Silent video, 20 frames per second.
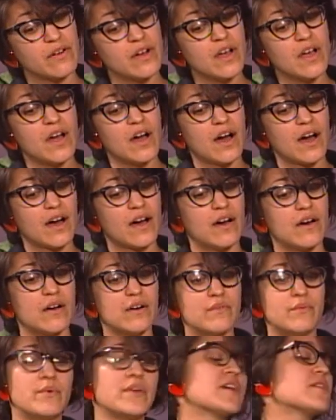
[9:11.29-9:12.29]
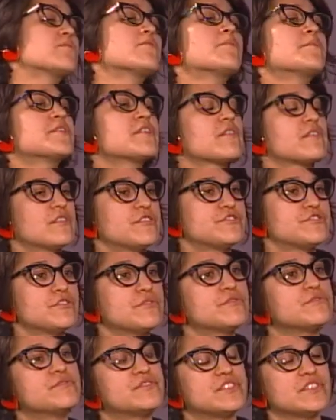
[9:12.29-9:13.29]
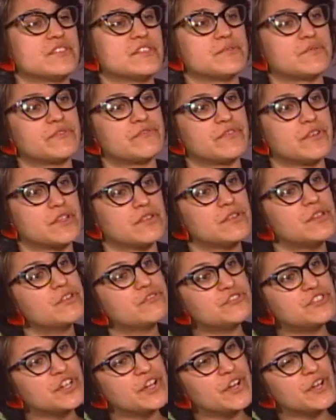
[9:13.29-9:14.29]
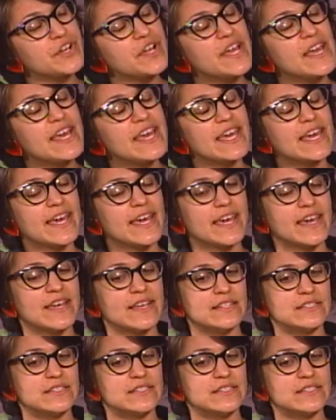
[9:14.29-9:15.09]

Mm -hmm. uh, we had a woman on our show who was dealing with foreclosure, mm -hmm.